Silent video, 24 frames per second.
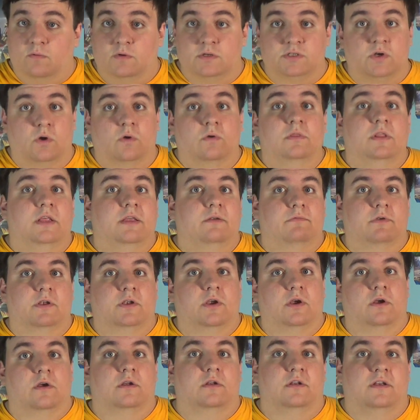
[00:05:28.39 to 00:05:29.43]
which only
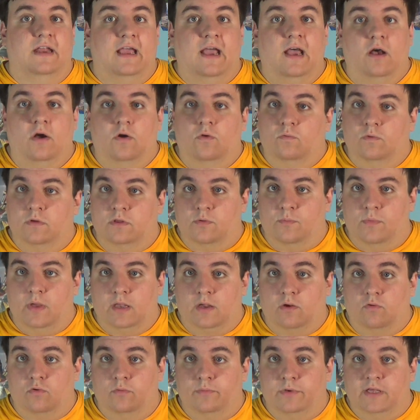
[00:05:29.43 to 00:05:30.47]
recurred now with
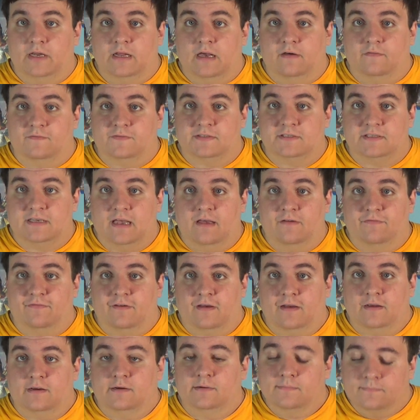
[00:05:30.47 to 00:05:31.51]
Omega Ruby and Alpha
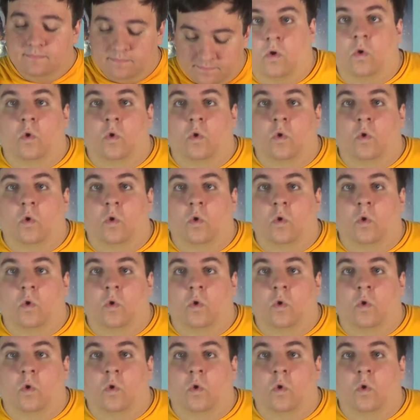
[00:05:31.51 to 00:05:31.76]
Sapphire,